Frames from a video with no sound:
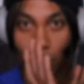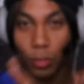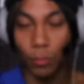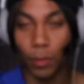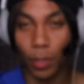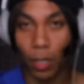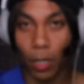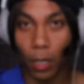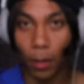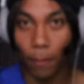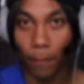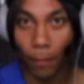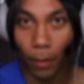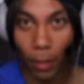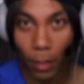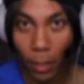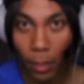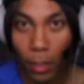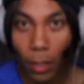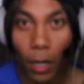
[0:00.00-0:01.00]
you become
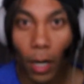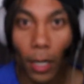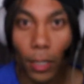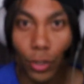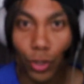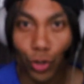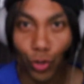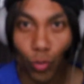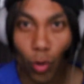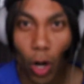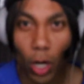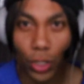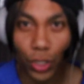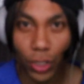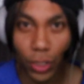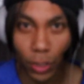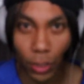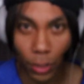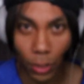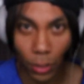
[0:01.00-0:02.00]

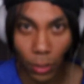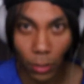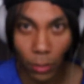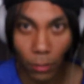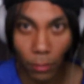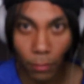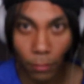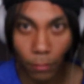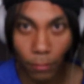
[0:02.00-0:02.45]
androgynous.